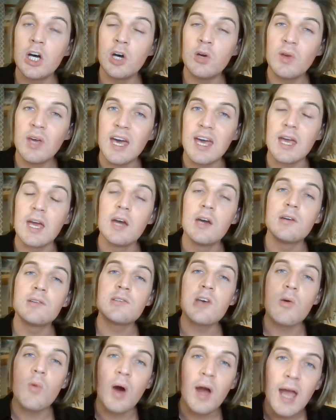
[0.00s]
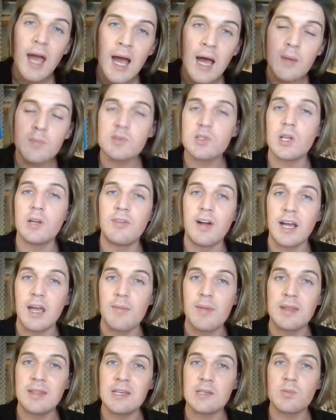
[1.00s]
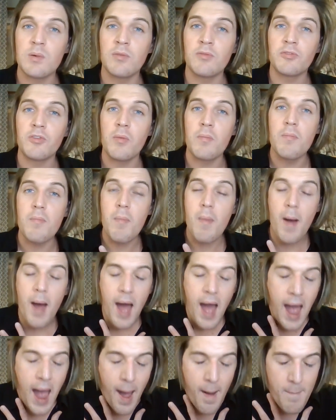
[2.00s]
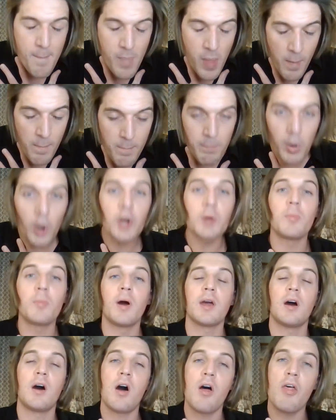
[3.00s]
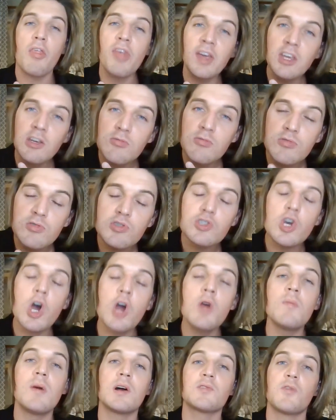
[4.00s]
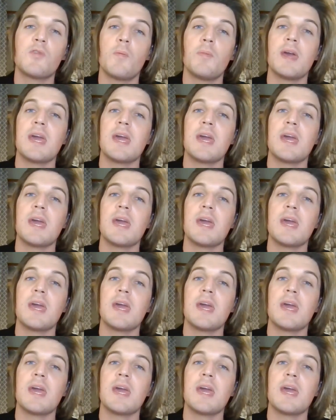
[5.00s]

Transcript: Okay, so I absolutely recommend this one from the bottom of my heart. Thank you so much for